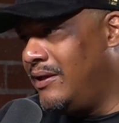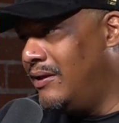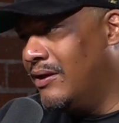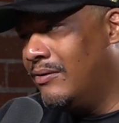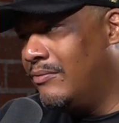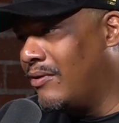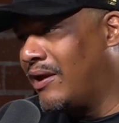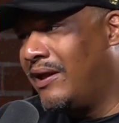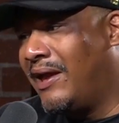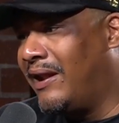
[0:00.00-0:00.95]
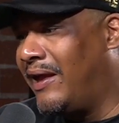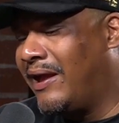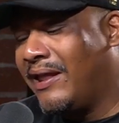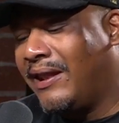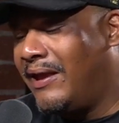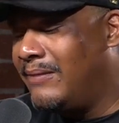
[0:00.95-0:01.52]
you know, working at like
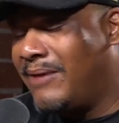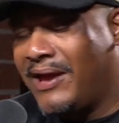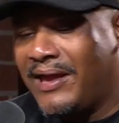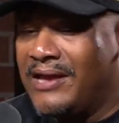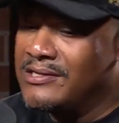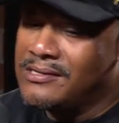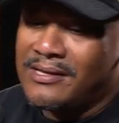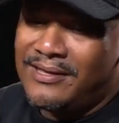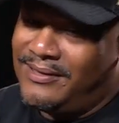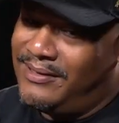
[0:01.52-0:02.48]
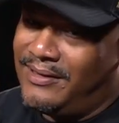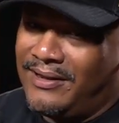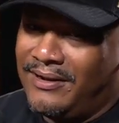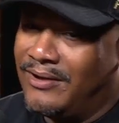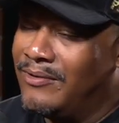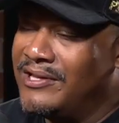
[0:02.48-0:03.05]
a laid back agency, and
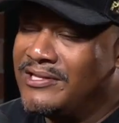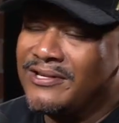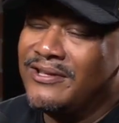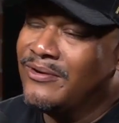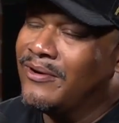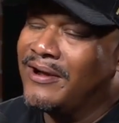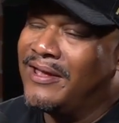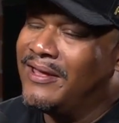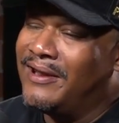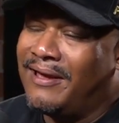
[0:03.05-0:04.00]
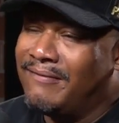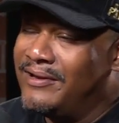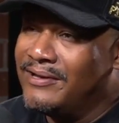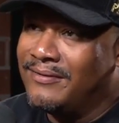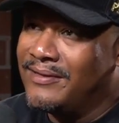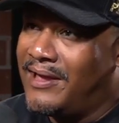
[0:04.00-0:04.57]
then going to New York and having to
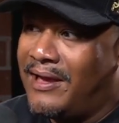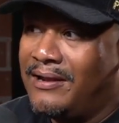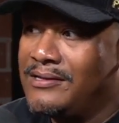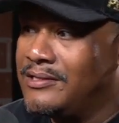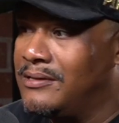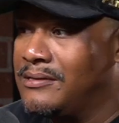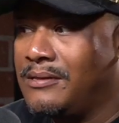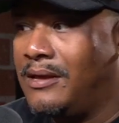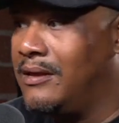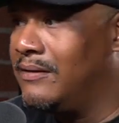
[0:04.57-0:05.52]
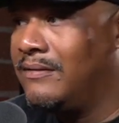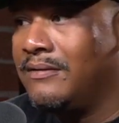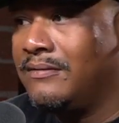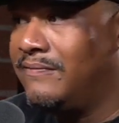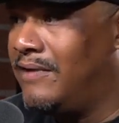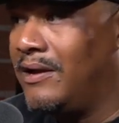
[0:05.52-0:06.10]
deal with that is just like a
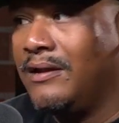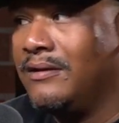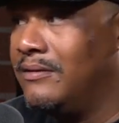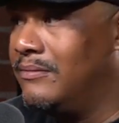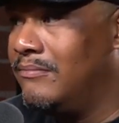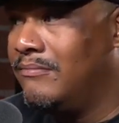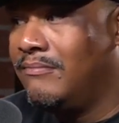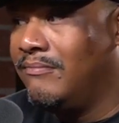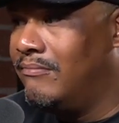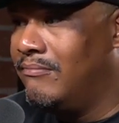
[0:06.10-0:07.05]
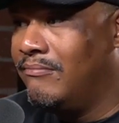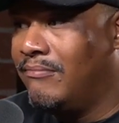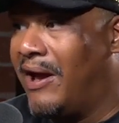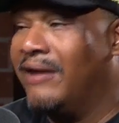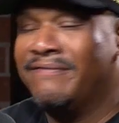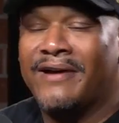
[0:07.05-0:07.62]
fucking
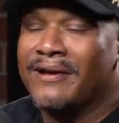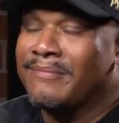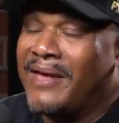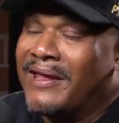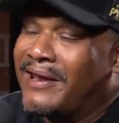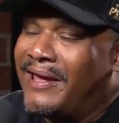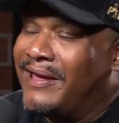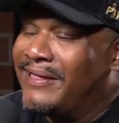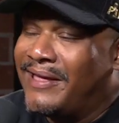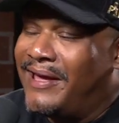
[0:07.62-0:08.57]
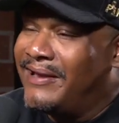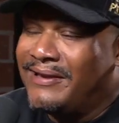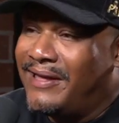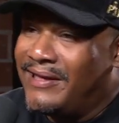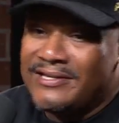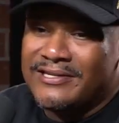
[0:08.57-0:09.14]
mind fuck, man. Like
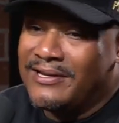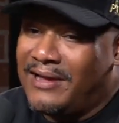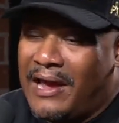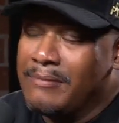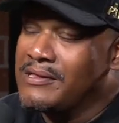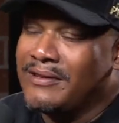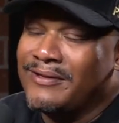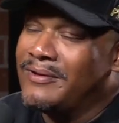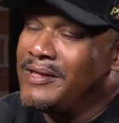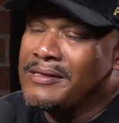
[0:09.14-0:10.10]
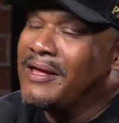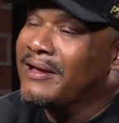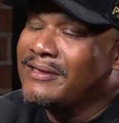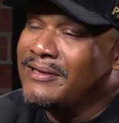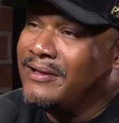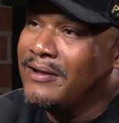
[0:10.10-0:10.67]
that shit absolutely
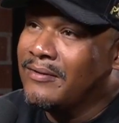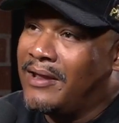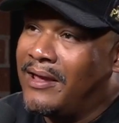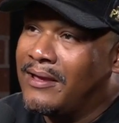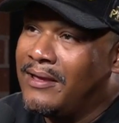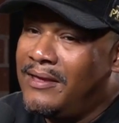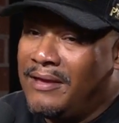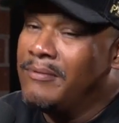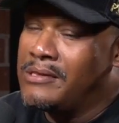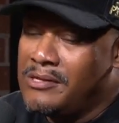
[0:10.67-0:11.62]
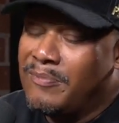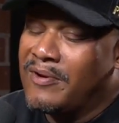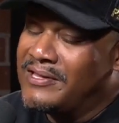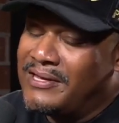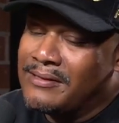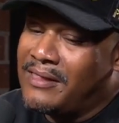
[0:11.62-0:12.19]
sucked. You know, intense. Like it was super
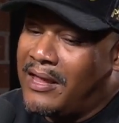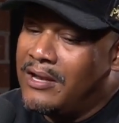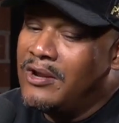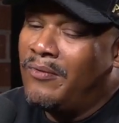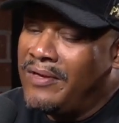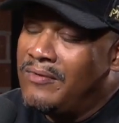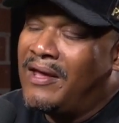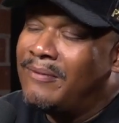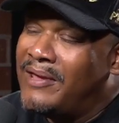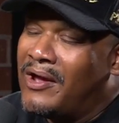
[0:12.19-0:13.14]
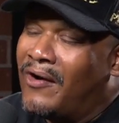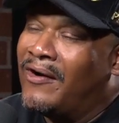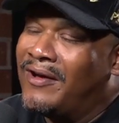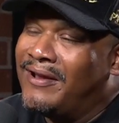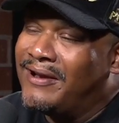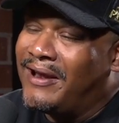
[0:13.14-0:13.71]
intense. Like knowing you had to be
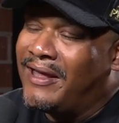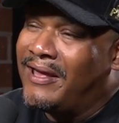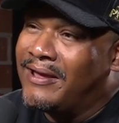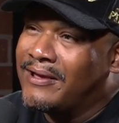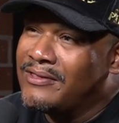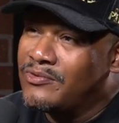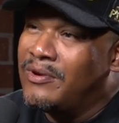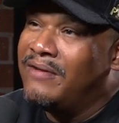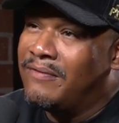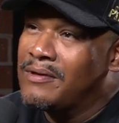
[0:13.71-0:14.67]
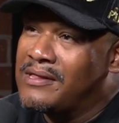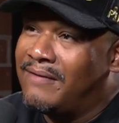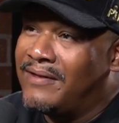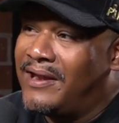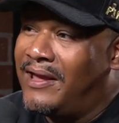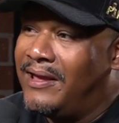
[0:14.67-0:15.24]
on like
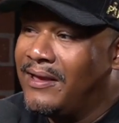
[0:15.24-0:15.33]
24/7.